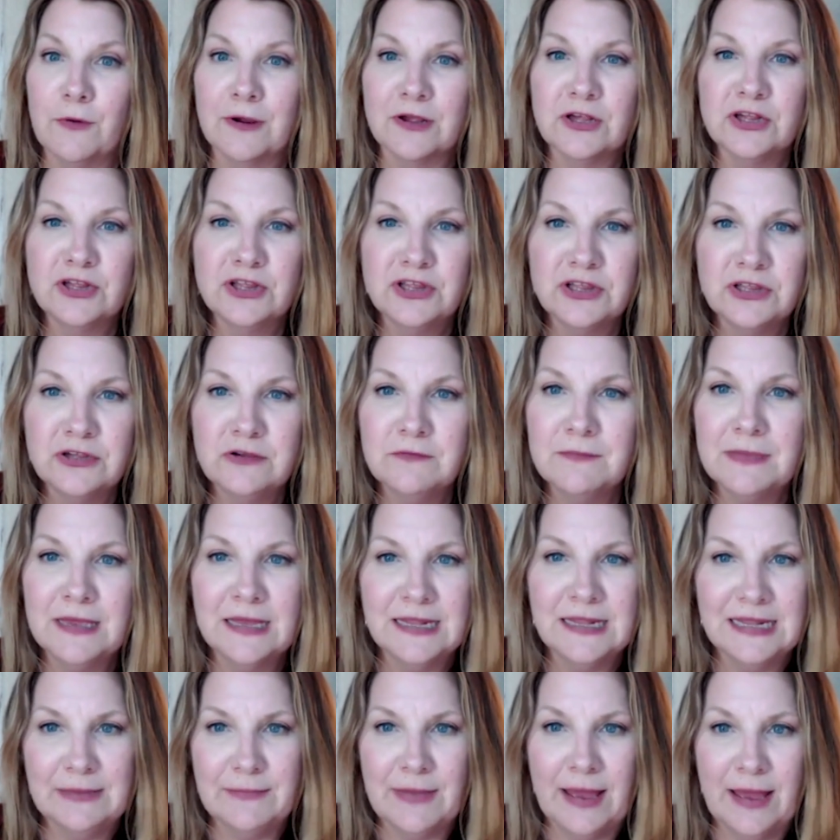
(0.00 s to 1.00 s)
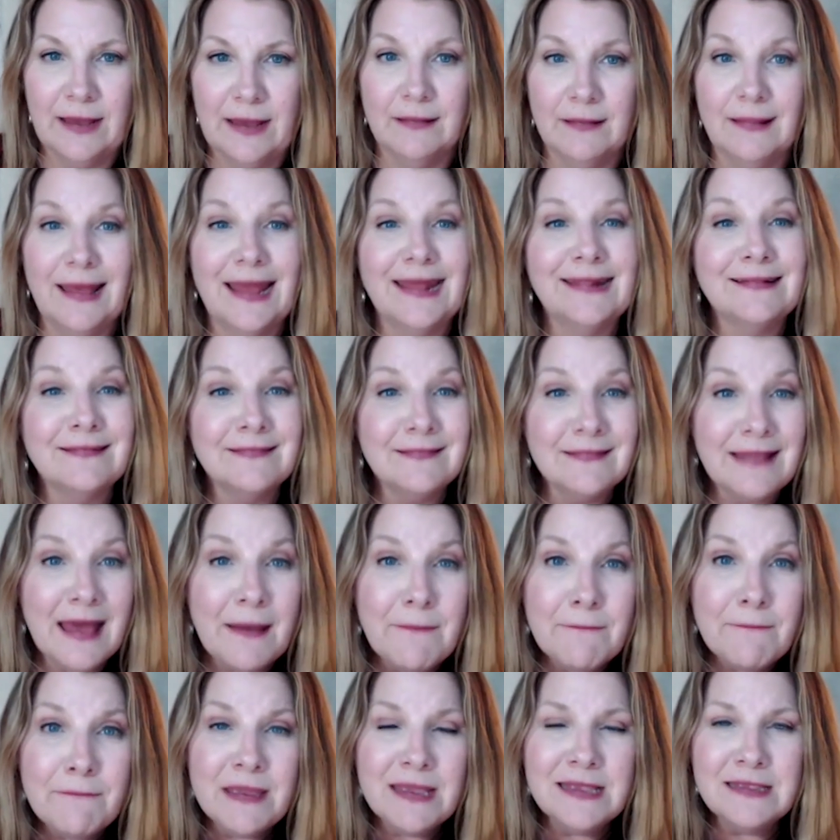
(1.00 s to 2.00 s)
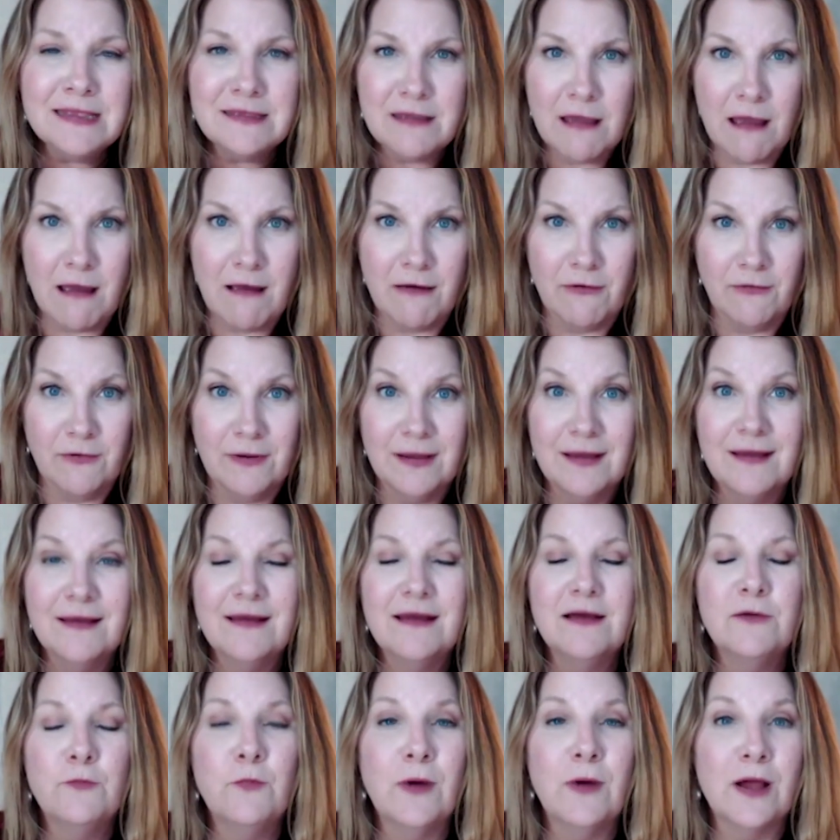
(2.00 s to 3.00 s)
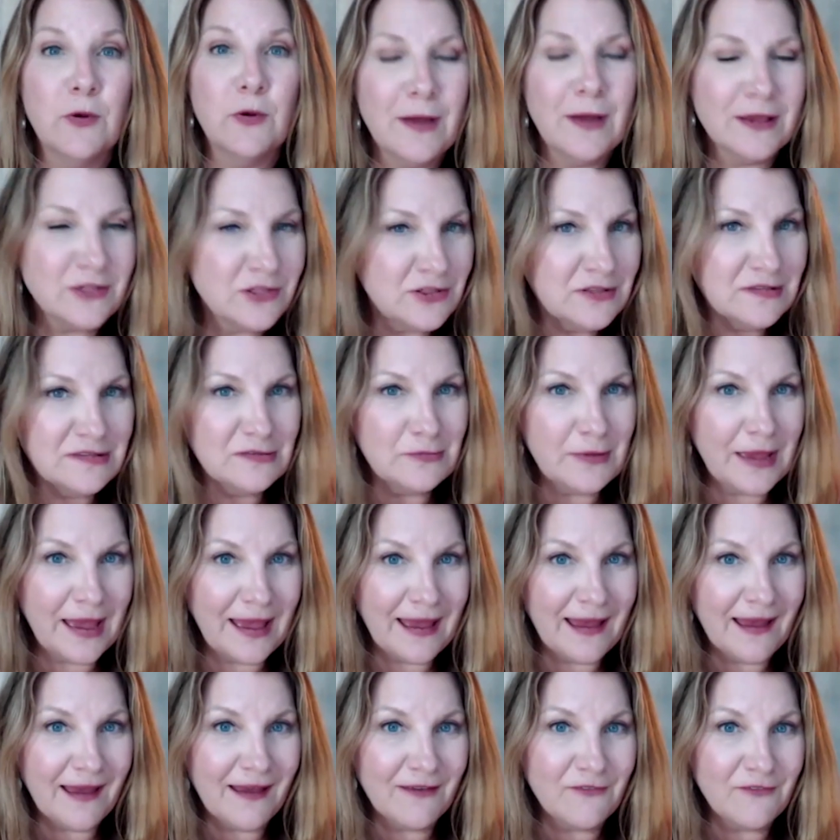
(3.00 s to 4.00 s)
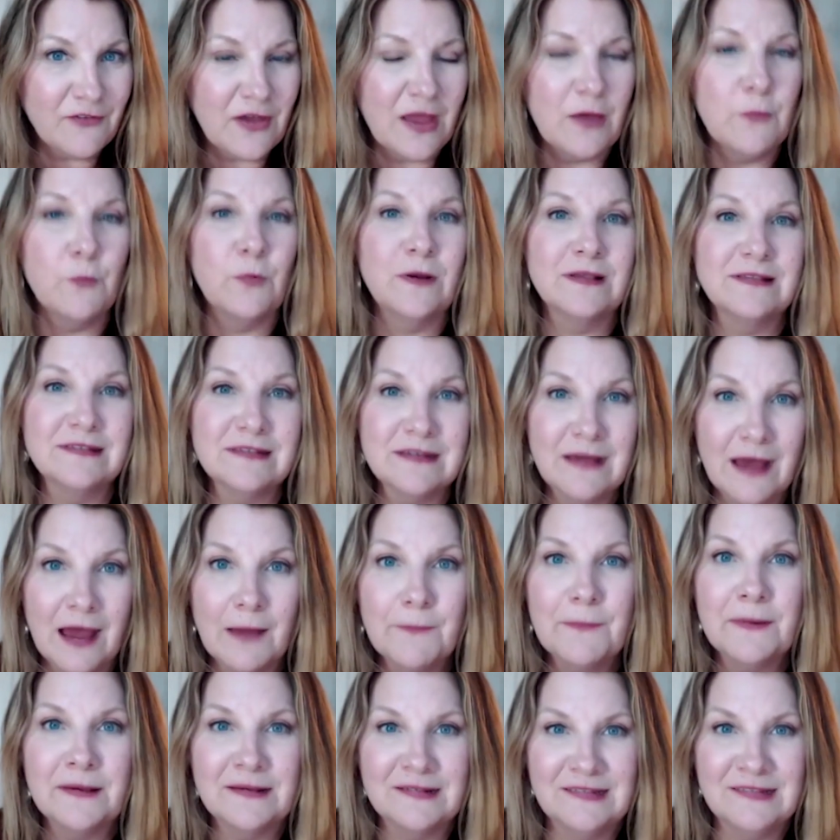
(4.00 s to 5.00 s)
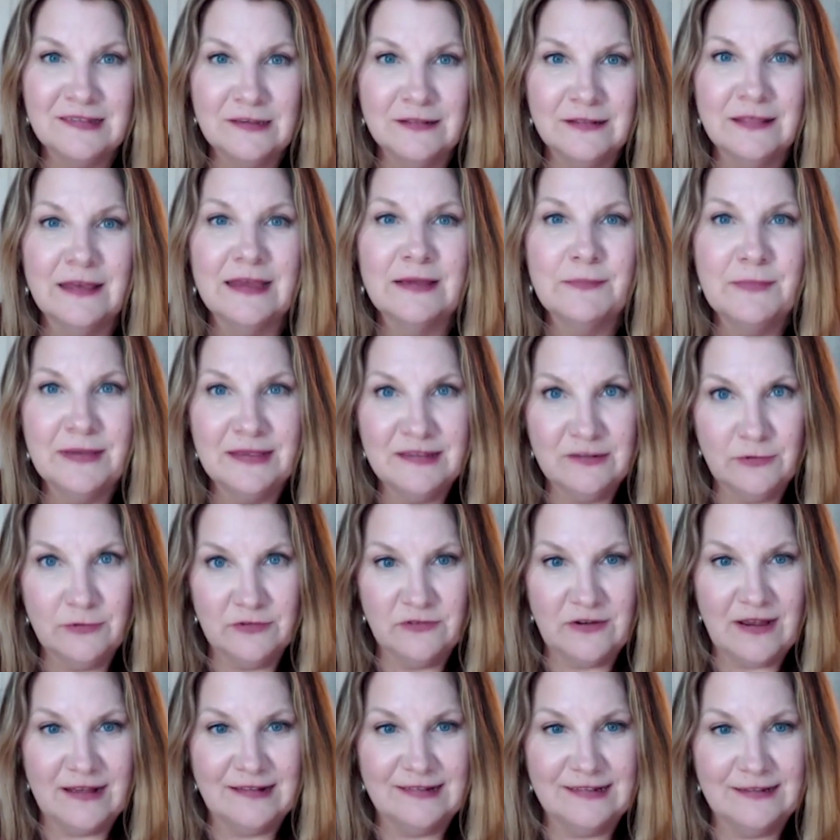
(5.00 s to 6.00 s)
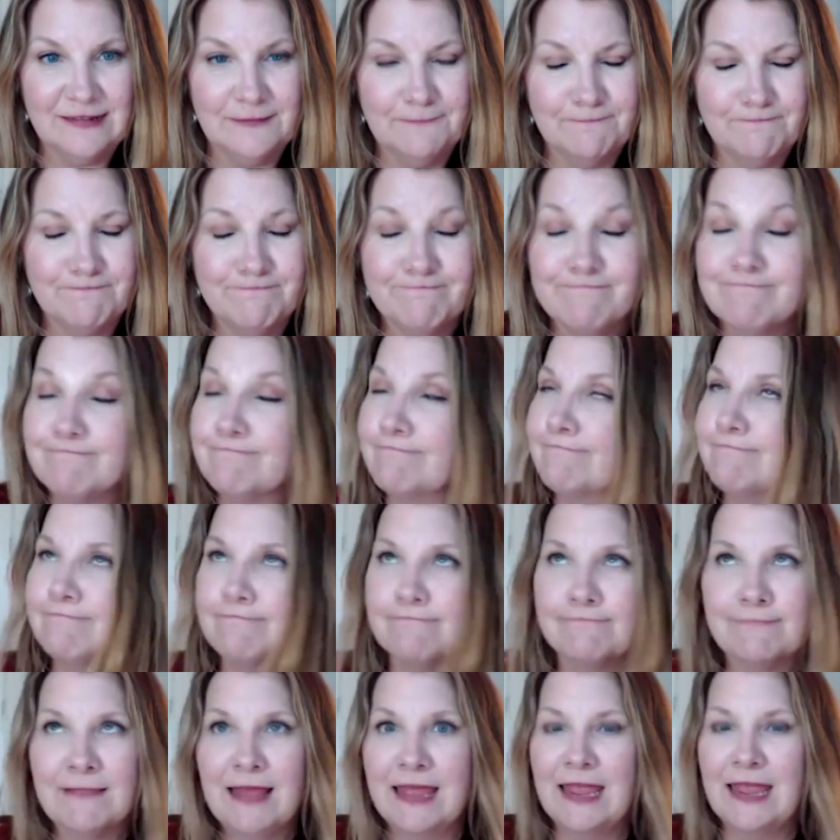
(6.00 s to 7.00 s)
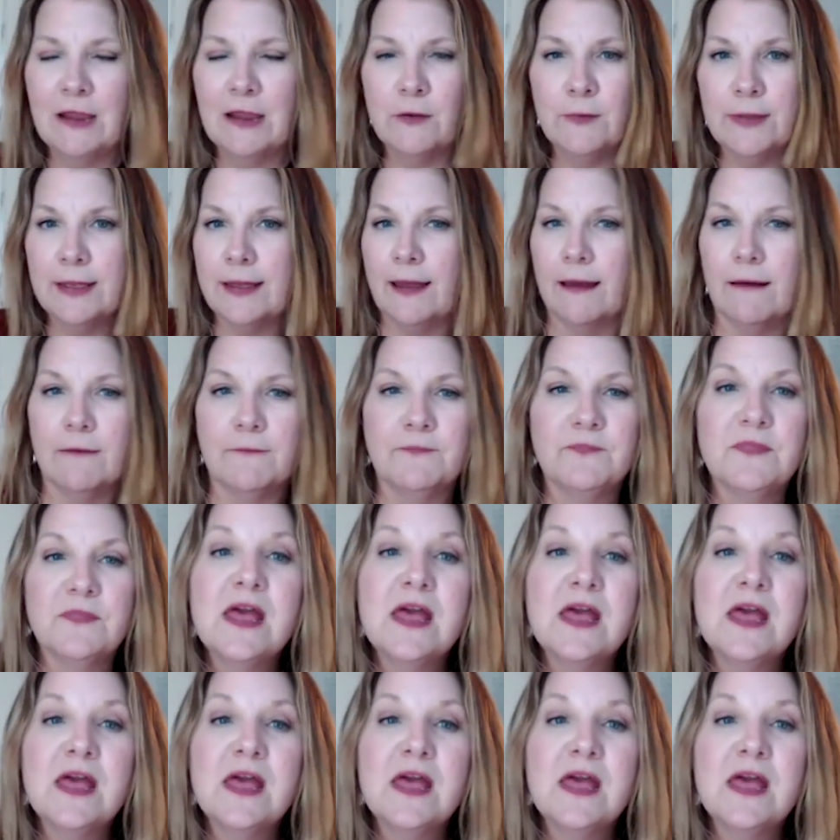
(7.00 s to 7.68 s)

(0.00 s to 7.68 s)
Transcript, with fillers: or shoot me an email and let me know what questions you have and what topics you'd like me to address. Here we go.